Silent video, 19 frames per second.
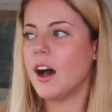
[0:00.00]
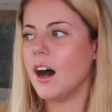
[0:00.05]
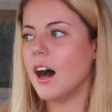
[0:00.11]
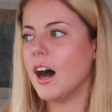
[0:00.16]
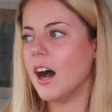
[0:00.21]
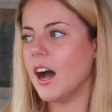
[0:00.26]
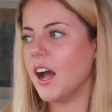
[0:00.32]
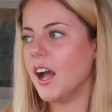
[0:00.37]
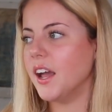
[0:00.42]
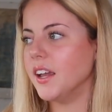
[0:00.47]

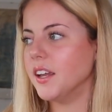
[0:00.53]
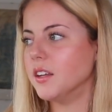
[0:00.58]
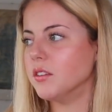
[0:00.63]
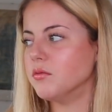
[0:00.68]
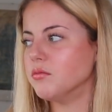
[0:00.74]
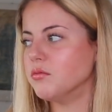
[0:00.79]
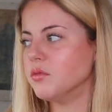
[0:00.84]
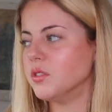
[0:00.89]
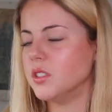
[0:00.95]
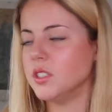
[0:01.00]
I
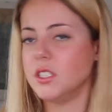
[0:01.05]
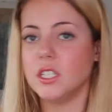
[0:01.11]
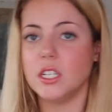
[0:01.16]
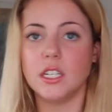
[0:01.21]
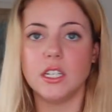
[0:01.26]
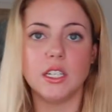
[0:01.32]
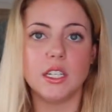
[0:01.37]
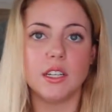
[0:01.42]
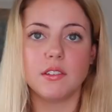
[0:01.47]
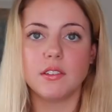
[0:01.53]

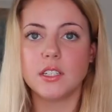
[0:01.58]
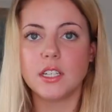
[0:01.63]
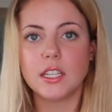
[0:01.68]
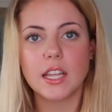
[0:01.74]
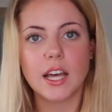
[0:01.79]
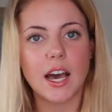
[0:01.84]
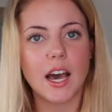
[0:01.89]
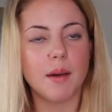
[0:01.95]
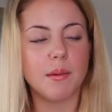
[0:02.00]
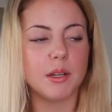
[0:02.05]
didn't even need
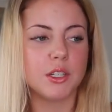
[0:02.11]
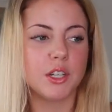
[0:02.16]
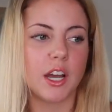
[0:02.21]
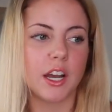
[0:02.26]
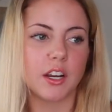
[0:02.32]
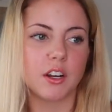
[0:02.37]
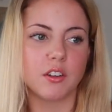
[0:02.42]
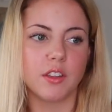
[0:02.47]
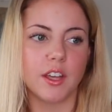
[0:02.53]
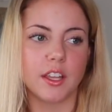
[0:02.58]
the habit
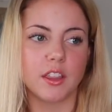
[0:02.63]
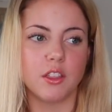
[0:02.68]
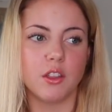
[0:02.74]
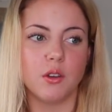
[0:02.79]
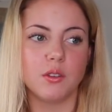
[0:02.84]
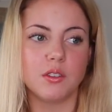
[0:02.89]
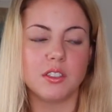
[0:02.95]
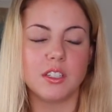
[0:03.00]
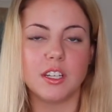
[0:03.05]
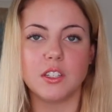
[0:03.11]
tracker. Like,
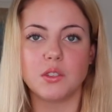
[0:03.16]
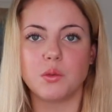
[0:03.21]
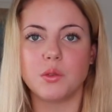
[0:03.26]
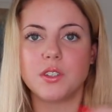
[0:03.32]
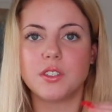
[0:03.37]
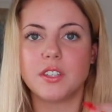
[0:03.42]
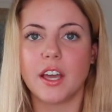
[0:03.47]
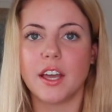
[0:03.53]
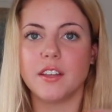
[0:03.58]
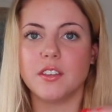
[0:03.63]
those things were
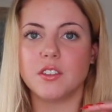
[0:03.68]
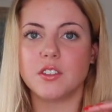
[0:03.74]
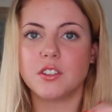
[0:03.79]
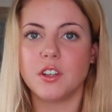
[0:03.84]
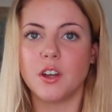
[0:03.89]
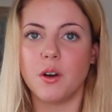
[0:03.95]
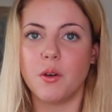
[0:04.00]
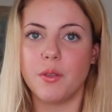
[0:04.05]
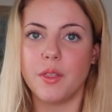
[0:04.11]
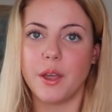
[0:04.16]
set in
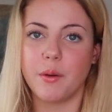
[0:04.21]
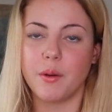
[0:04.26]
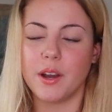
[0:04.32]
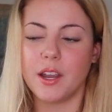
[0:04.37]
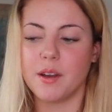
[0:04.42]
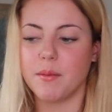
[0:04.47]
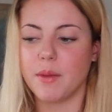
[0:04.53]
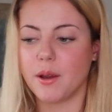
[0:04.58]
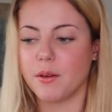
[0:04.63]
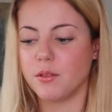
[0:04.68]
stone, they were
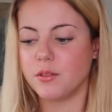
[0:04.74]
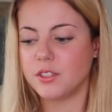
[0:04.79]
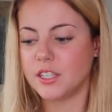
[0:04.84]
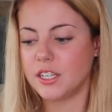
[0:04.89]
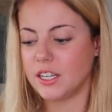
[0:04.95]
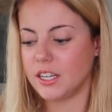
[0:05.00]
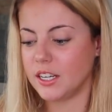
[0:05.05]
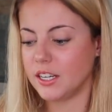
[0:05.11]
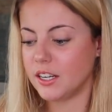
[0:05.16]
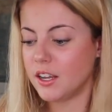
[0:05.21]
in my
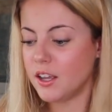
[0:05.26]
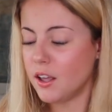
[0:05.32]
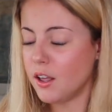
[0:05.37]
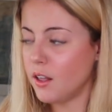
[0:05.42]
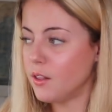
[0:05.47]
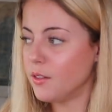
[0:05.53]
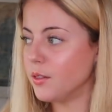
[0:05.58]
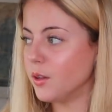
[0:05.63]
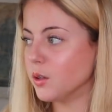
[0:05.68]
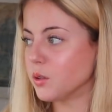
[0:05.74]
routine.
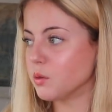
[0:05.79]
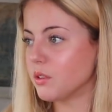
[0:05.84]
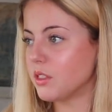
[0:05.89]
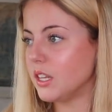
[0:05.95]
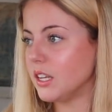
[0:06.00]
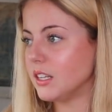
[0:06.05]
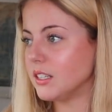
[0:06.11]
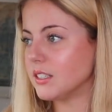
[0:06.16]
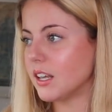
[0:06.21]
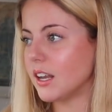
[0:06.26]
Those were
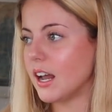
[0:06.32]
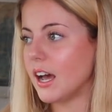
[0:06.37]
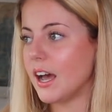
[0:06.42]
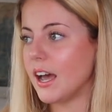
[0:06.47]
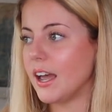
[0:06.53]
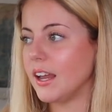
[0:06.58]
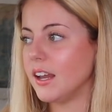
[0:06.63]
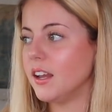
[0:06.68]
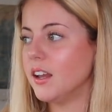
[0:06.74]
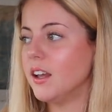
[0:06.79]
things that
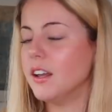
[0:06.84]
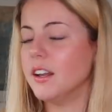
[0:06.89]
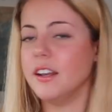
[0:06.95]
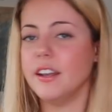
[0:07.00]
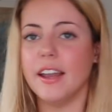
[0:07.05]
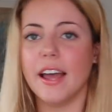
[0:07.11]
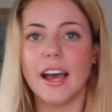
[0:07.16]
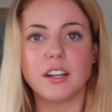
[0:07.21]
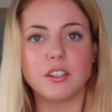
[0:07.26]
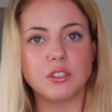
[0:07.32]
I
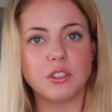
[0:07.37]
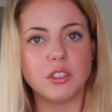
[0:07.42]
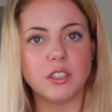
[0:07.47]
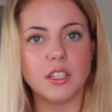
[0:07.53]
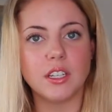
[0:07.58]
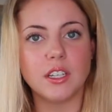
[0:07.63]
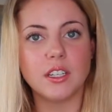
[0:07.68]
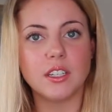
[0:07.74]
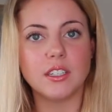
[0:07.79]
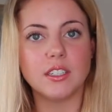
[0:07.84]

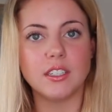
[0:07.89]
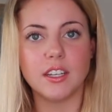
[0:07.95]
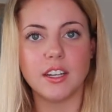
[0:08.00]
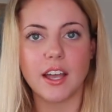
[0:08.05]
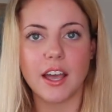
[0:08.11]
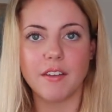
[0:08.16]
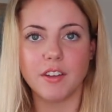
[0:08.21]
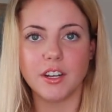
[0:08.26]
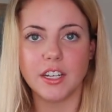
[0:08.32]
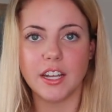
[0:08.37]
naturally did
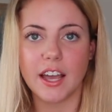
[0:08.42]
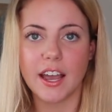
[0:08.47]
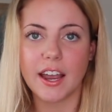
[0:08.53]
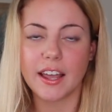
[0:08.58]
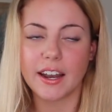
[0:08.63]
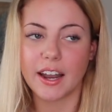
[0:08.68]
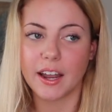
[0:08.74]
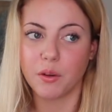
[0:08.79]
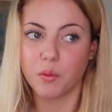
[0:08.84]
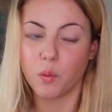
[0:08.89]
every day
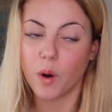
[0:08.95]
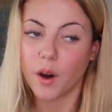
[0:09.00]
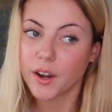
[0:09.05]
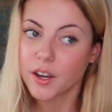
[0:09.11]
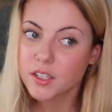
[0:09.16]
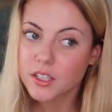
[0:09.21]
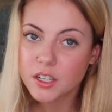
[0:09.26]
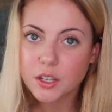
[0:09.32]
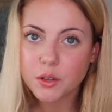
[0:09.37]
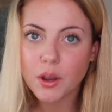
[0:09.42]
and I
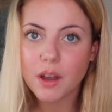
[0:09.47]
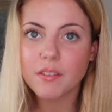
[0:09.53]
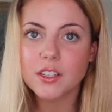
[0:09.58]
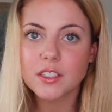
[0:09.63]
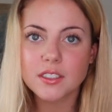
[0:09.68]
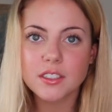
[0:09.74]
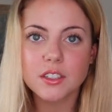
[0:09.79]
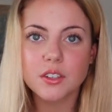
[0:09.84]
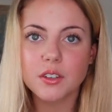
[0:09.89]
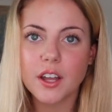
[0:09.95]
wanted to do every
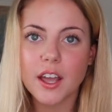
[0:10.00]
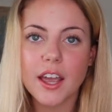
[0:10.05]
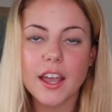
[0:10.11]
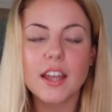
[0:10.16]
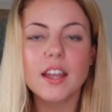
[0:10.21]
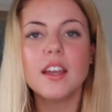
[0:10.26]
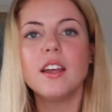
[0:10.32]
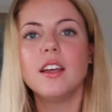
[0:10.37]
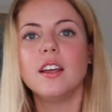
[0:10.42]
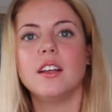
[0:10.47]
single day.
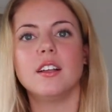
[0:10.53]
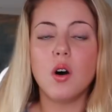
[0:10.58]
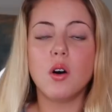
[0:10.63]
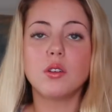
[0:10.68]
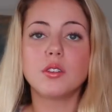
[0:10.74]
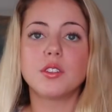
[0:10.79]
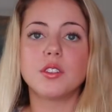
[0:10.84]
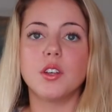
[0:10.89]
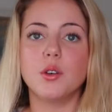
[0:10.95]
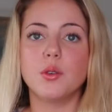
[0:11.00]

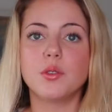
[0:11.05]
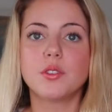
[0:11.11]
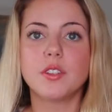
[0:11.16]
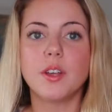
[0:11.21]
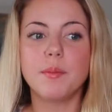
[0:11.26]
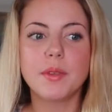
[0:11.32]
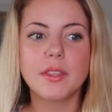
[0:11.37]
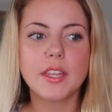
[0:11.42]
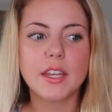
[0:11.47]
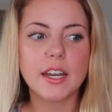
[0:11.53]
Also,
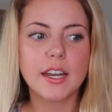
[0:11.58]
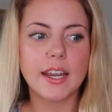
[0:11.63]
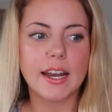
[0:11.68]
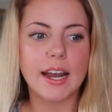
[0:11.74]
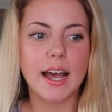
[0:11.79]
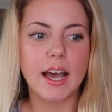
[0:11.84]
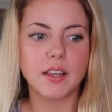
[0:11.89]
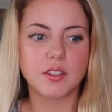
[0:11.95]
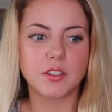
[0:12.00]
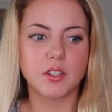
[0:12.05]
something that I get
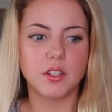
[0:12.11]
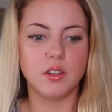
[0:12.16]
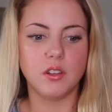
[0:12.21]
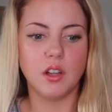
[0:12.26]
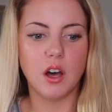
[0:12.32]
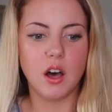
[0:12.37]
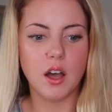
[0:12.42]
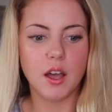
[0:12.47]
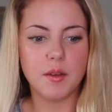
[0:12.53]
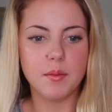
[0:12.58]
asked a
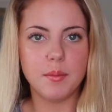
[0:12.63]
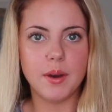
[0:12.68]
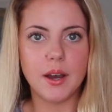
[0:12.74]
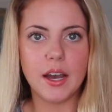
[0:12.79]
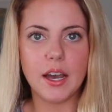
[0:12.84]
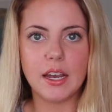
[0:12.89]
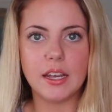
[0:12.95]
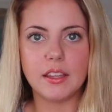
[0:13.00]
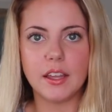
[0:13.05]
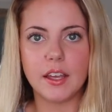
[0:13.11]
lot
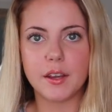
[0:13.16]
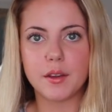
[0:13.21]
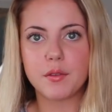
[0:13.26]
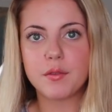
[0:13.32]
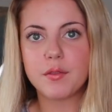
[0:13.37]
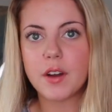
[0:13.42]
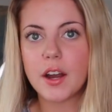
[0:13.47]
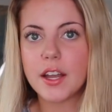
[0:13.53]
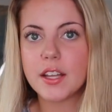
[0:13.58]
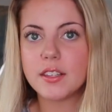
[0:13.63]
by like
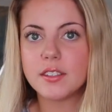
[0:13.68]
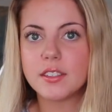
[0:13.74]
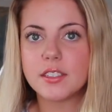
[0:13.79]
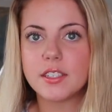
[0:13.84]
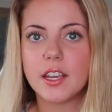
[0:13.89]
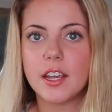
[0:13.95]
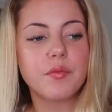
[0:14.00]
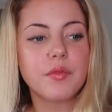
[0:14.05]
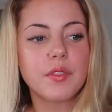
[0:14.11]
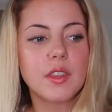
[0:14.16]

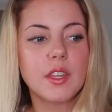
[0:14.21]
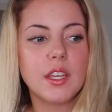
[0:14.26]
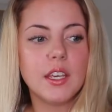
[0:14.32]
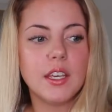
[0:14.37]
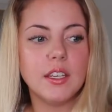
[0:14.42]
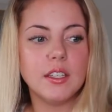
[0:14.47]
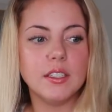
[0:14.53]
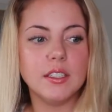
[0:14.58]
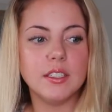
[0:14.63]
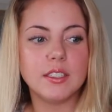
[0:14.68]
friends
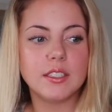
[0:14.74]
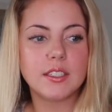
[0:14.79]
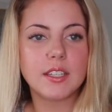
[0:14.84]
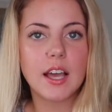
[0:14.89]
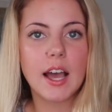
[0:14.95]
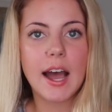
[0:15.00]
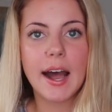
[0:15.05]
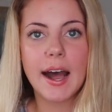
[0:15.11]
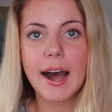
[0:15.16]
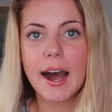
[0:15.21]
is,
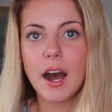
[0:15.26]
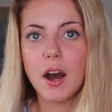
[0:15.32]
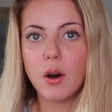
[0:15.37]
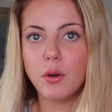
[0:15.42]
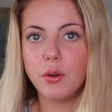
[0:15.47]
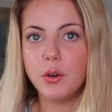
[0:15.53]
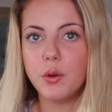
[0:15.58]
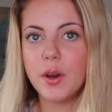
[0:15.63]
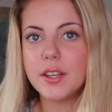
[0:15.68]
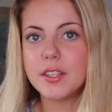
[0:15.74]

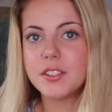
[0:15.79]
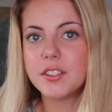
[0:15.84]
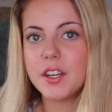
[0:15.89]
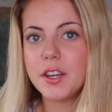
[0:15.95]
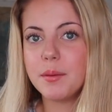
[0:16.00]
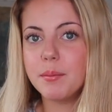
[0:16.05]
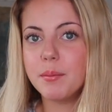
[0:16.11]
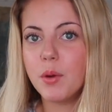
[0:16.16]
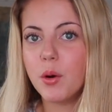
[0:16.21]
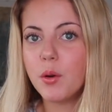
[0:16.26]
how do I
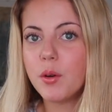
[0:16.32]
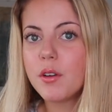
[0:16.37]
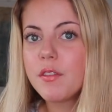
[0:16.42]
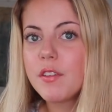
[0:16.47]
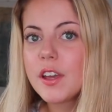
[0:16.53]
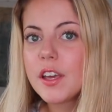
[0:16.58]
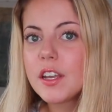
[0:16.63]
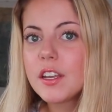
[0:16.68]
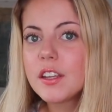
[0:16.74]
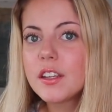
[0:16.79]
stay
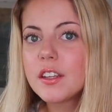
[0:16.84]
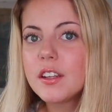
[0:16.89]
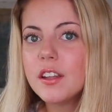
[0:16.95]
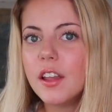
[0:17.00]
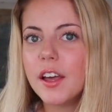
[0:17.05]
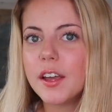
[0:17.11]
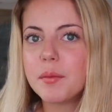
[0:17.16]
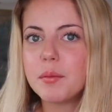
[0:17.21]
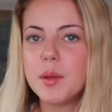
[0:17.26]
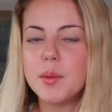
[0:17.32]
motivated?
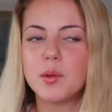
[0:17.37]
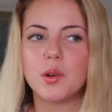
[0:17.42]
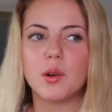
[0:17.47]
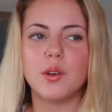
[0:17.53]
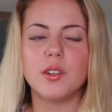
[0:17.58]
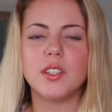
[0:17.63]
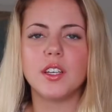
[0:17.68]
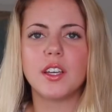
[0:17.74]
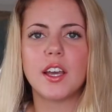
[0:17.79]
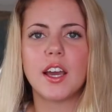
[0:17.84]
Like, people are
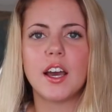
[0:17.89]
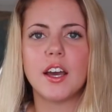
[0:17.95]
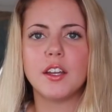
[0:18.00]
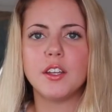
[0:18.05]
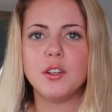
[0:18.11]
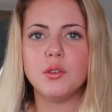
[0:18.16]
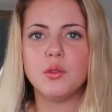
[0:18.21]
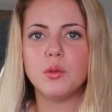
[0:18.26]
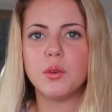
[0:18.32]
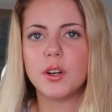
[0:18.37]
always like, how do
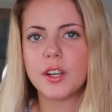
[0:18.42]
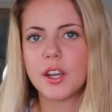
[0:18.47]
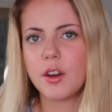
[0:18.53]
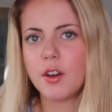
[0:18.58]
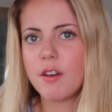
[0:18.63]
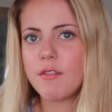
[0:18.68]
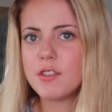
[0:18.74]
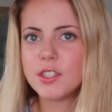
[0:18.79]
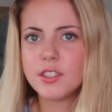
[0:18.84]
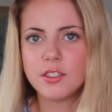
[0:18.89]
you work
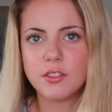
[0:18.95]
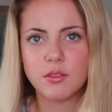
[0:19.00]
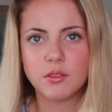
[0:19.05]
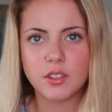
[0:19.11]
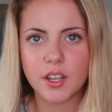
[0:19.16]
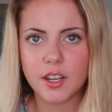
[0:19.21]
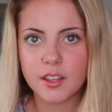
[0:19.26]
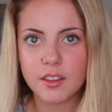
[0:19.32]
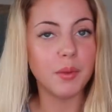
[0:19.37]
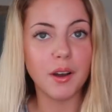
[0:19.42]
out every single
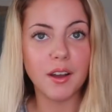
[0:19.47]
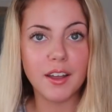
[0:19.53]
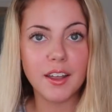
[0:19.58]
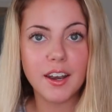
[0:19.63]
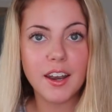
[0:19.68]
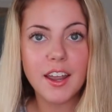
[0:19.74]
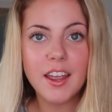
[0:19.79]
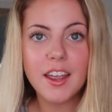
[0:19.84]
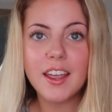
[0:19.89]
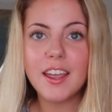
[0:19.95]
day? But
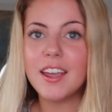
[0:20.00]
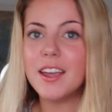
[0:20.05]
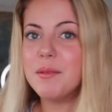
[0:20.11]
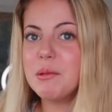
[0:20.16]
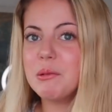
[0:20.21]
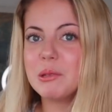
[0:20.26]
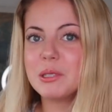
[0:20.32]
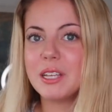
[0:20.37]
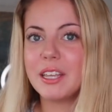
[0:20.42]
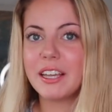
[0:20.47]

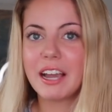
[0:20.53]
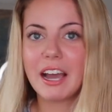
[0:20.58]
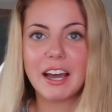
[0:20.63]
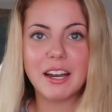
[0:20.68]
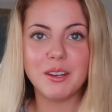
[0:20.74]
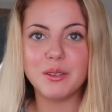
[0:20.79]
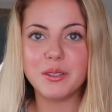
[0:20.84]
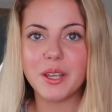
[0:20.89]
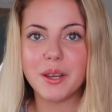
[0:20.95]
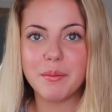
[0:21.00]
people say like, how
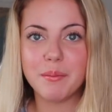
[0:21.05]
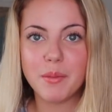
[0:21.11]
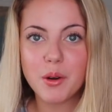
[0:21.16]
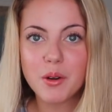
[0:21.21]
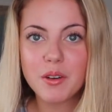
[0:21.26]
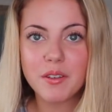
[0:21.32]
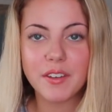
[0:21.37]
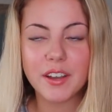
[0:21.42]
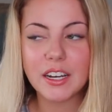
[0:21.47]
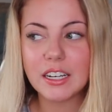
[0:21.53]
do you stay
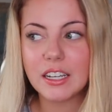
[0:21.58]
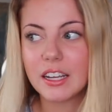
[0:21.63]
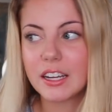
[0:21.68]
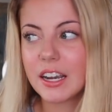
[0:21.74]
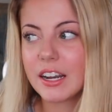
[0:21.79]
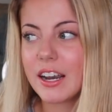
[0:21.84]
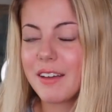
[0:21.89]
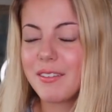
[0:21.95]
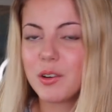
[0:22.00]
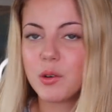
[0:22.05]
motivated? Like,
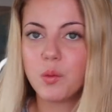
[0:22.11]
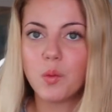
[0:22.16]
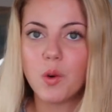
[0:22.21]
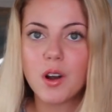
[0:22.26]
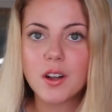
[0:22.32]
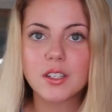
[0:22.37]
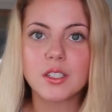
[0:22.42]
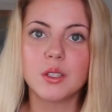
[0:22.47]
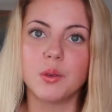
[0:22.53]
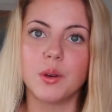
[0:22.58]
I never
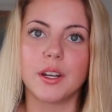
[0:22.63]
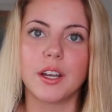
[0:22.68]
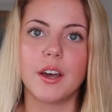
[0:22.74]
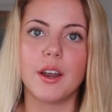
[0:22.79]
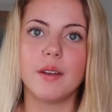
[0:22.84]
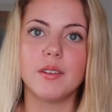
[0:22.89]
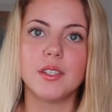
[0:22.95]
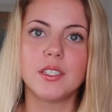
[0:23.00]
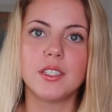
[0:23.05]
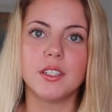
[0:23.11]
want to work out
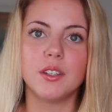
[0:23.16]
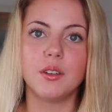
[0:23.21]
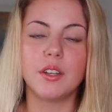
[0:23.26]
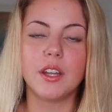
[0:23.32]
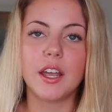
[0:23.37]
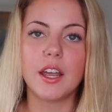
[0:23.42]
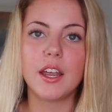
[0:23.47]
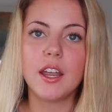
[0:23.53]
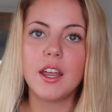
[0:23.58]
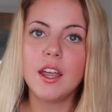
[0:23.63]
every single
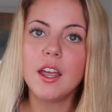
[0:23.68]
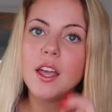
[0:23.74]
day.